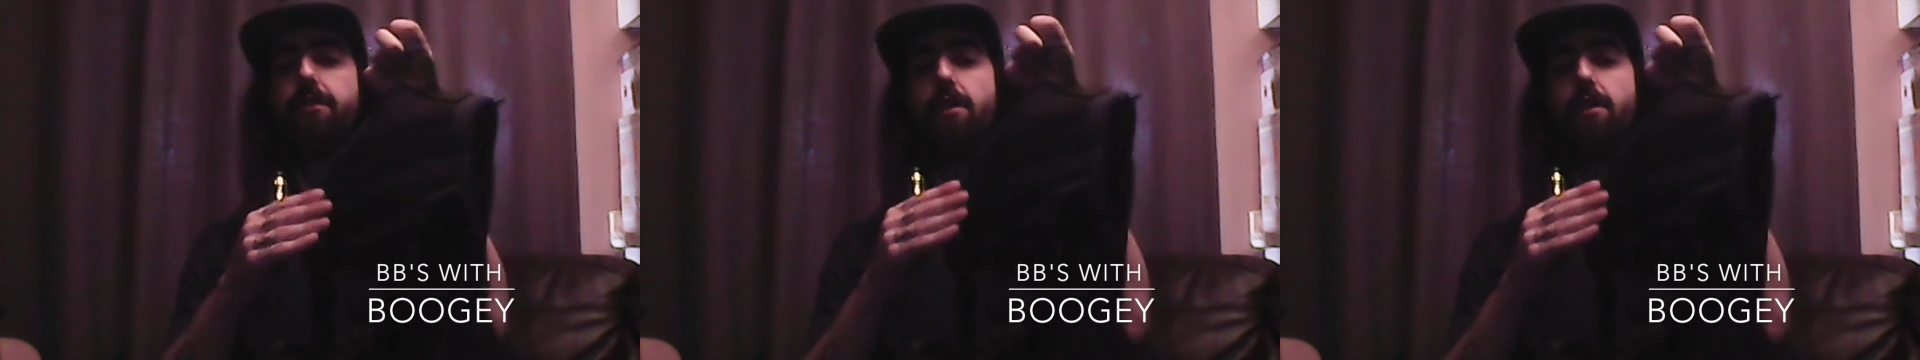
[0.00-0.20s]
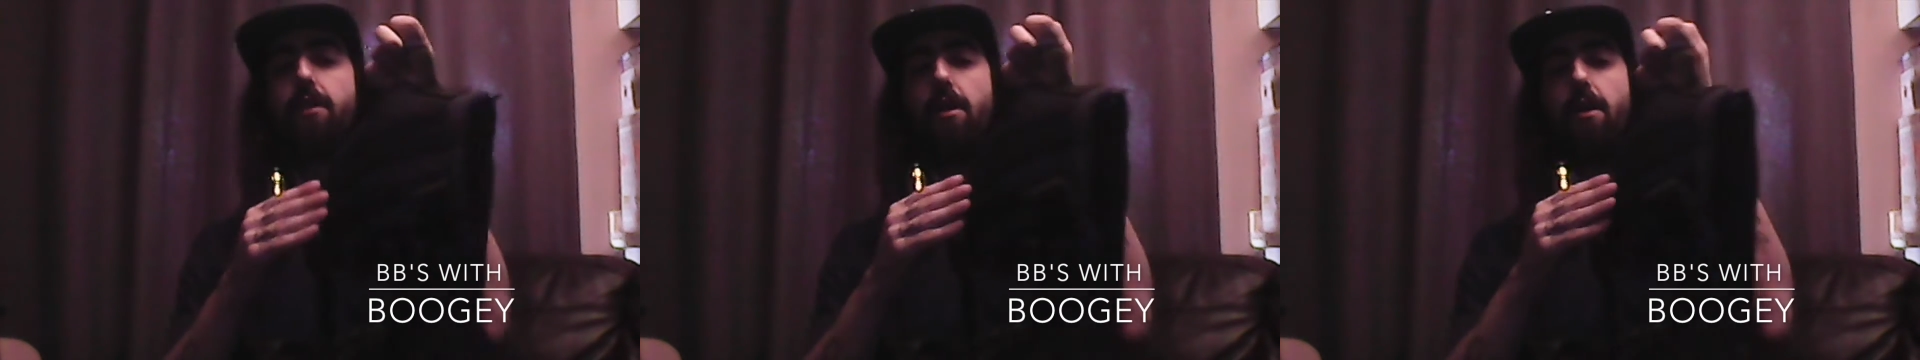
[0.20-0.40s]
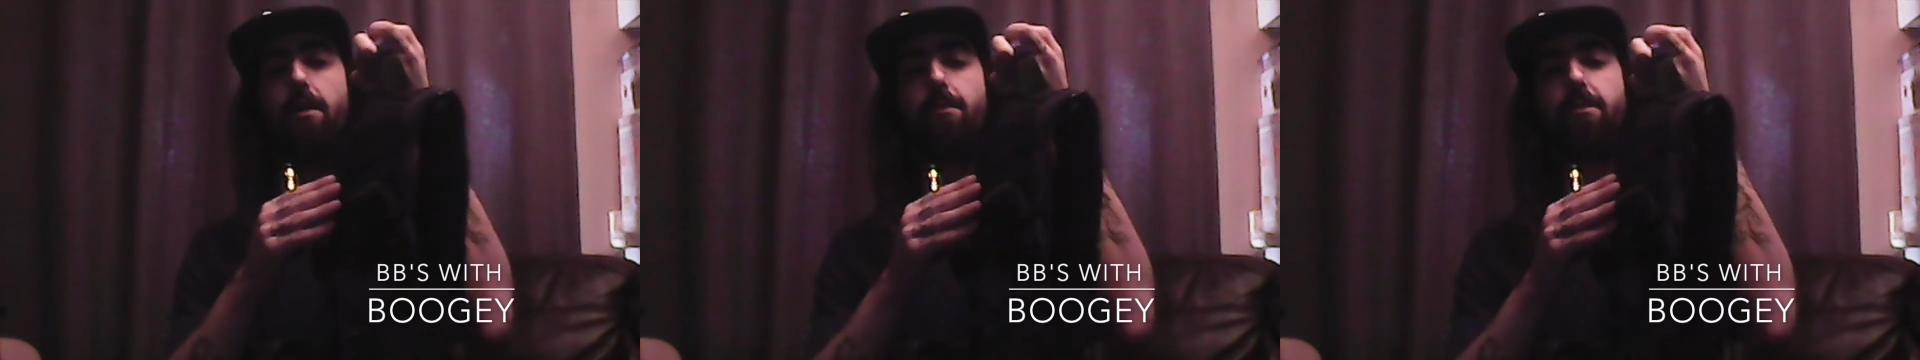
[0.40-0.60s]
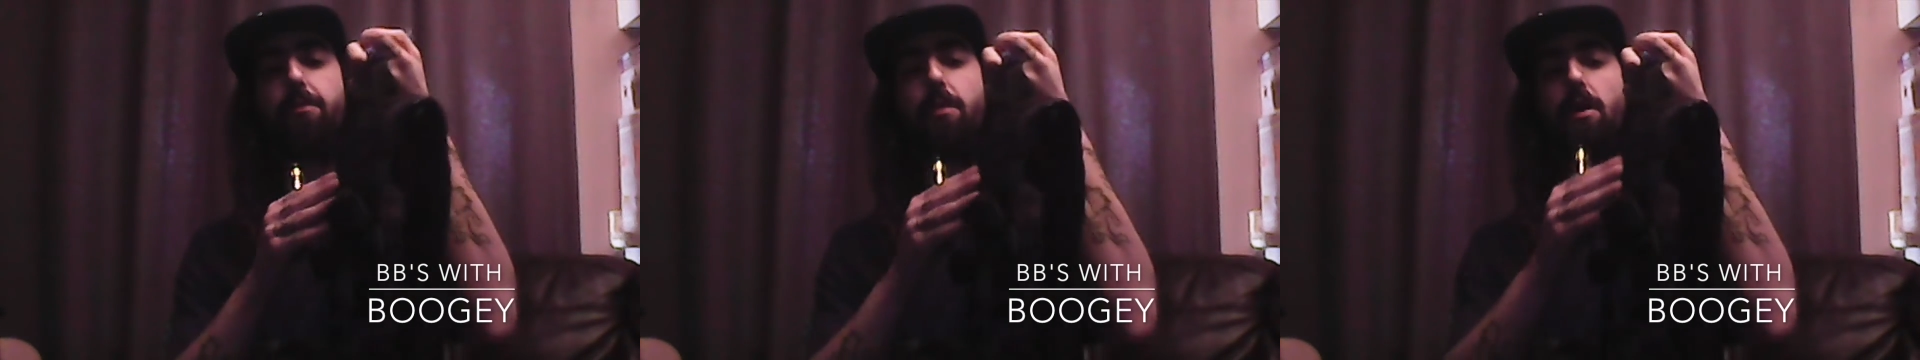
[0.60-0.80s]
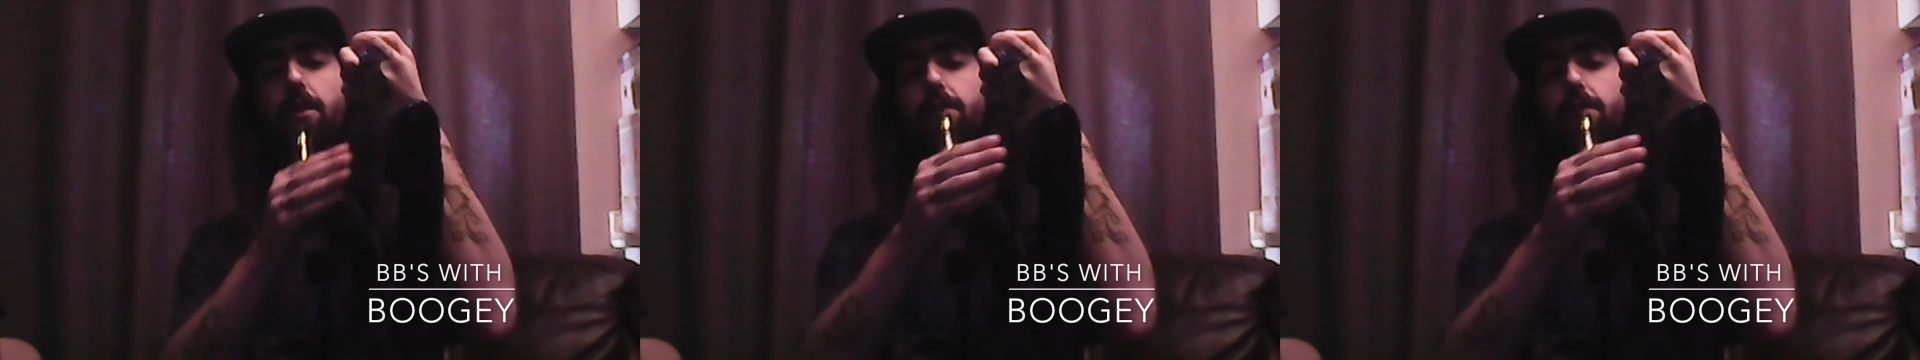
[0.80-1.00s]
some
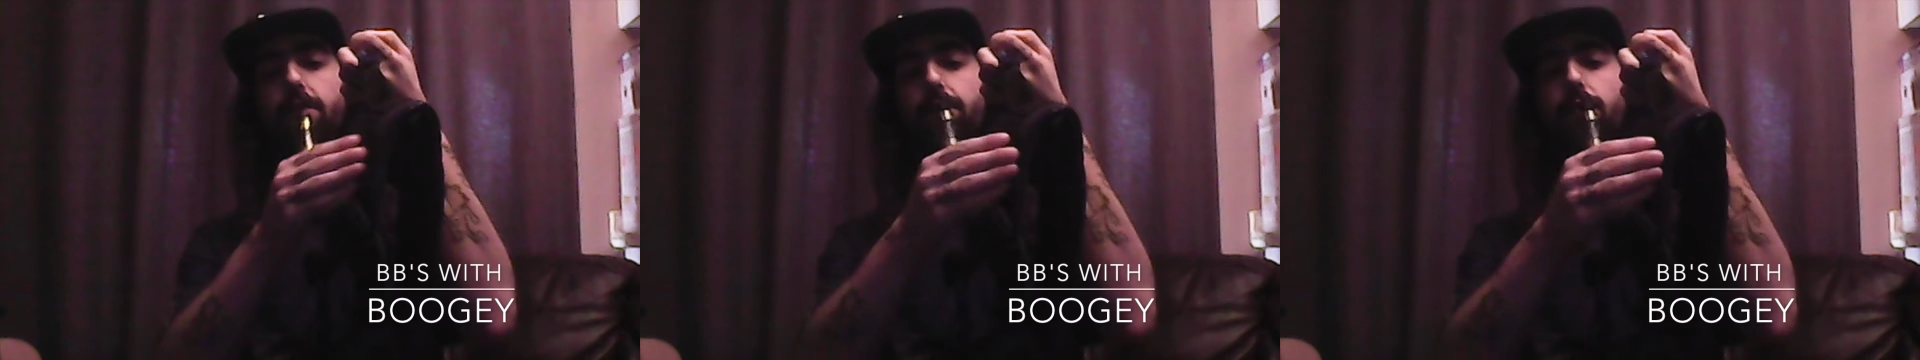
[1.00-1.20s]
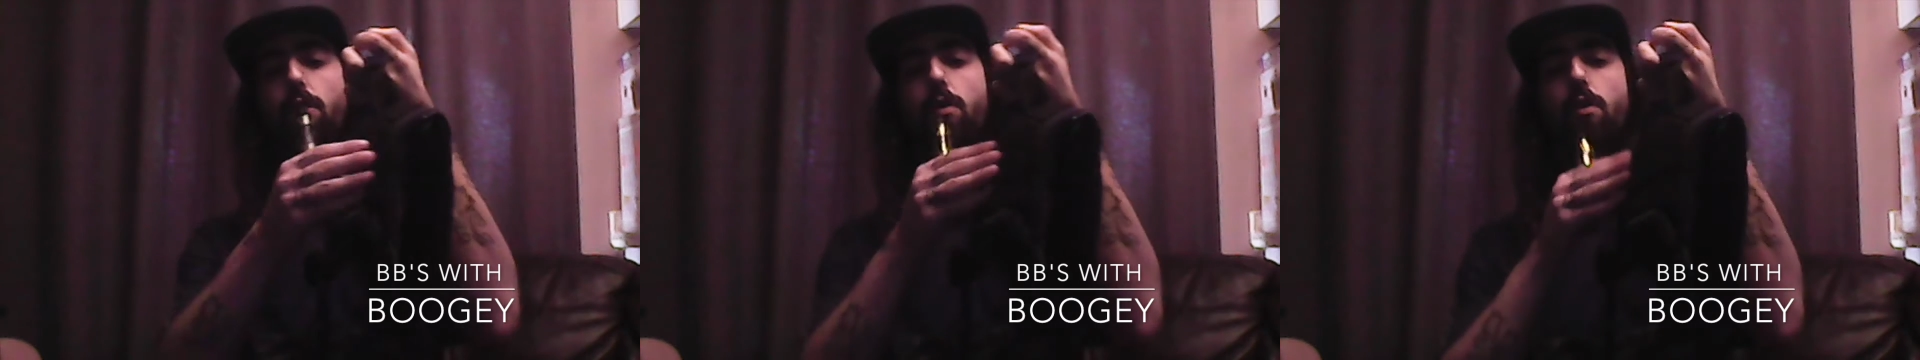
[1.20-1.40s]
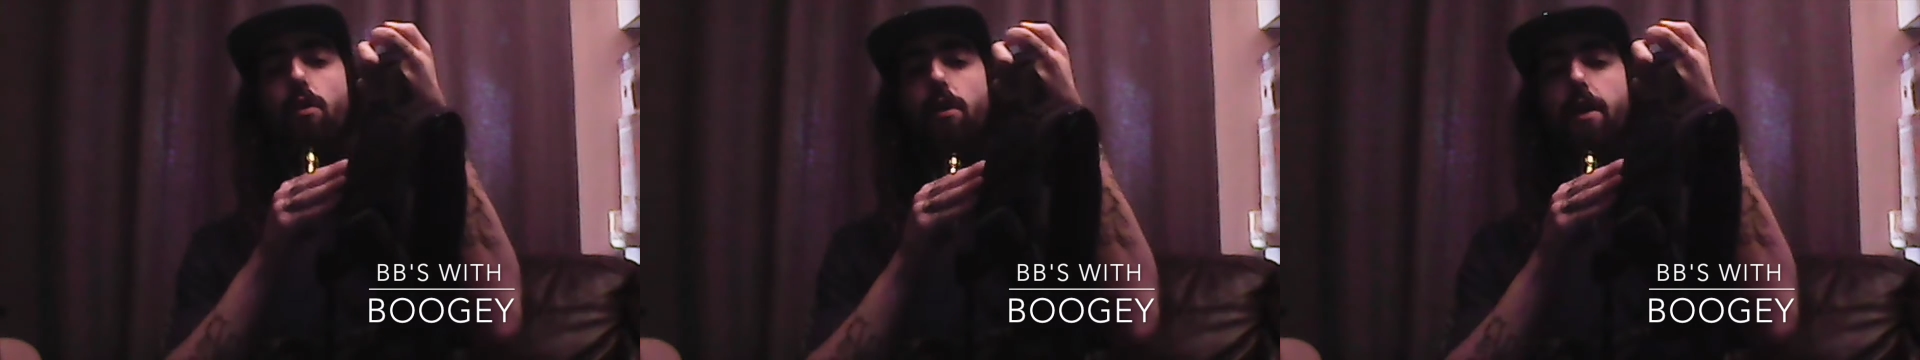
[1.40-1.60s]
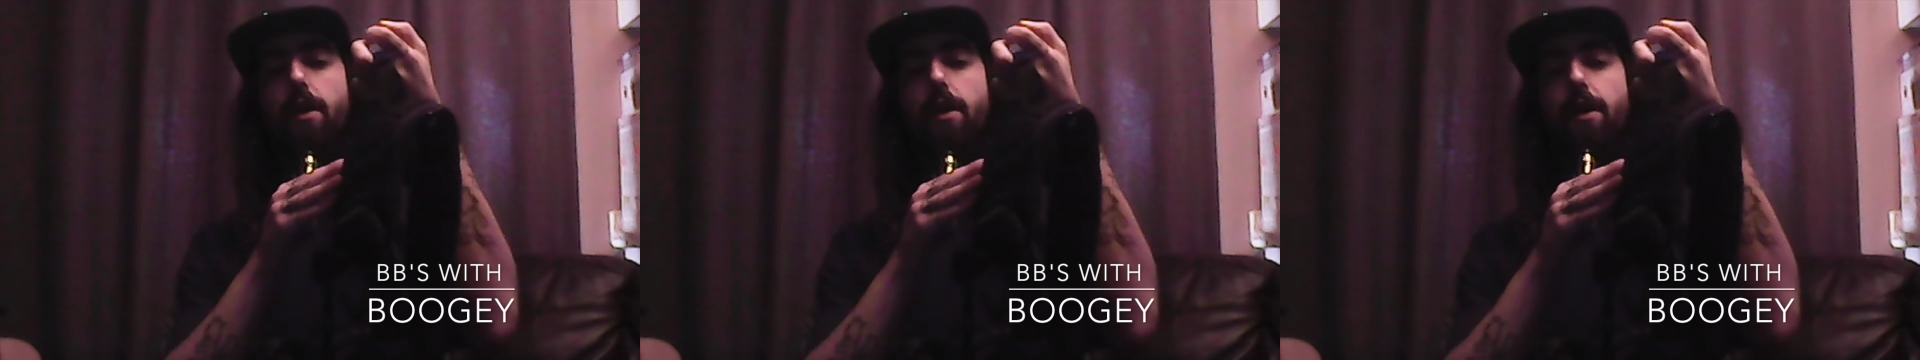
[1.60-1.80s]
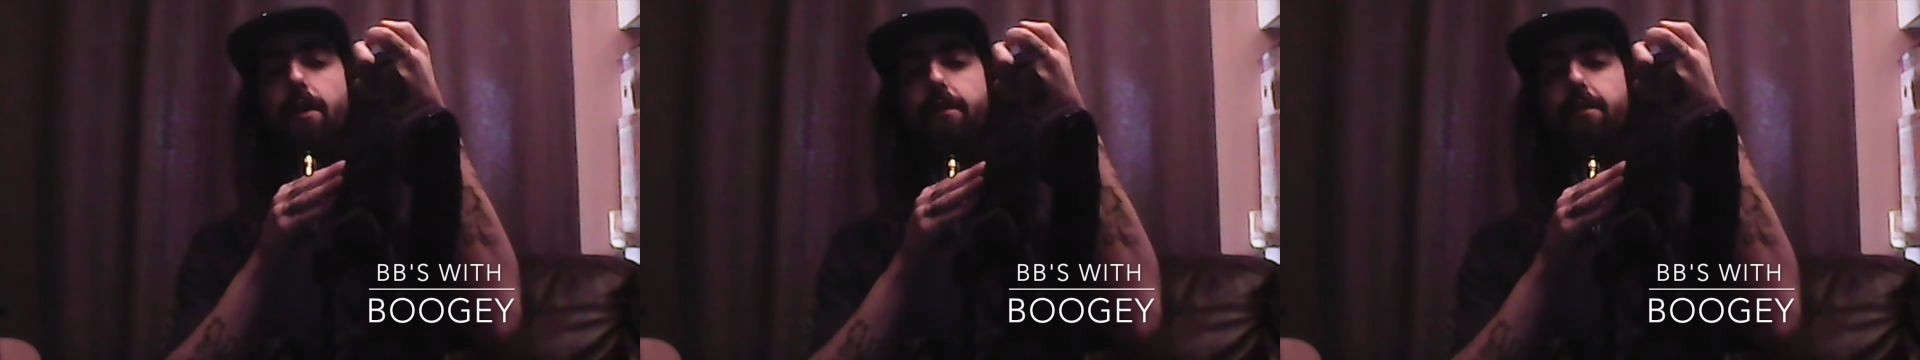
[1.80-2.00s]
spots
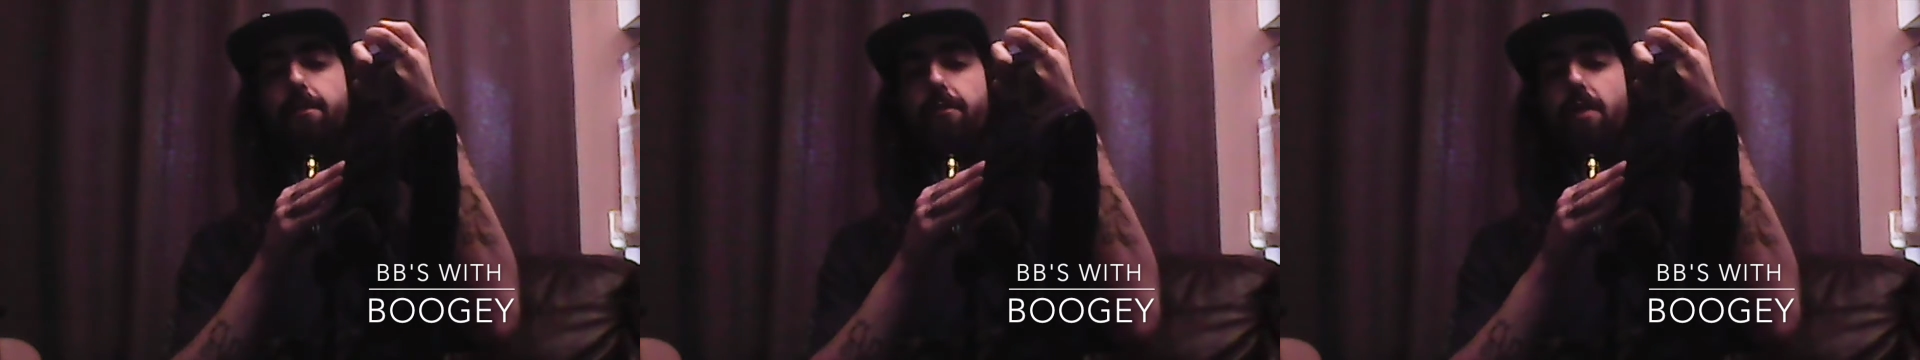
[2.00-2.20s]
for some